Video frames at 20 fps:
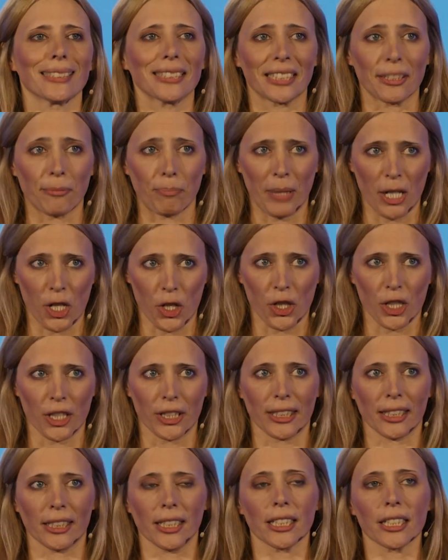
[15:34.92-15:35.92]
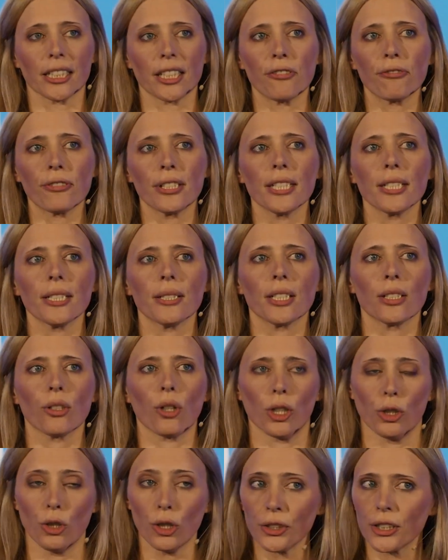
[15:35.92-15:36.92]
the picture is a little different,
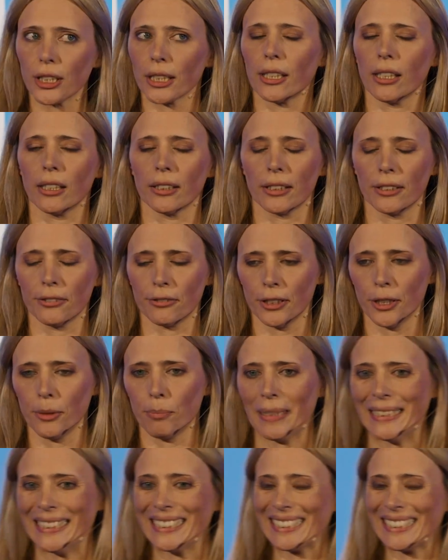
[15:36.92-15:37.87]
or looks a little different,